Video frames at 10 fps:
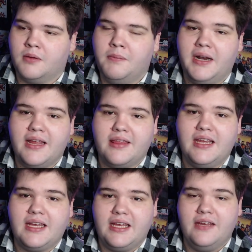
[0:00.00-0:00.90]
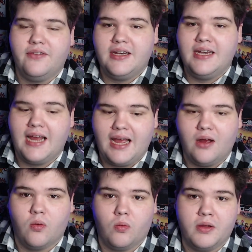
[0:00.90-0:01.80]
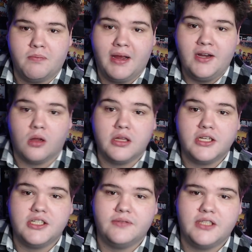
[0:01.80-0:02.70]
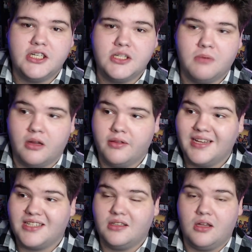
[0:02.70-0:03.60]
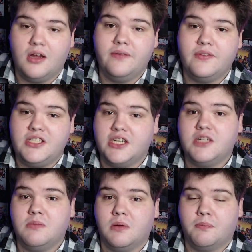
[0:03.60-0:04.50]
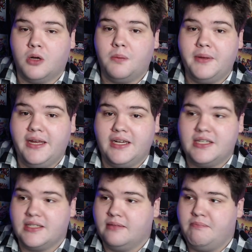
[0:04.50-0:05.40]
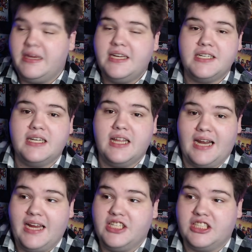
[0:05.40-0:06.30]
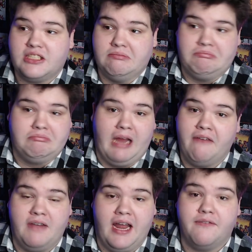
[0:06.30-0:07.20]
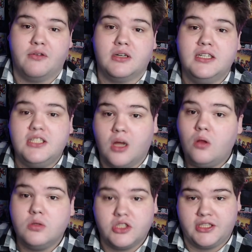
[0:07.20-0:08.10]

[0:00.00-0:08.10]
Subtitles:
But I think even now, with my knowledge of Digimon, there's a lot of Digimon properties and media that I just I've never indulged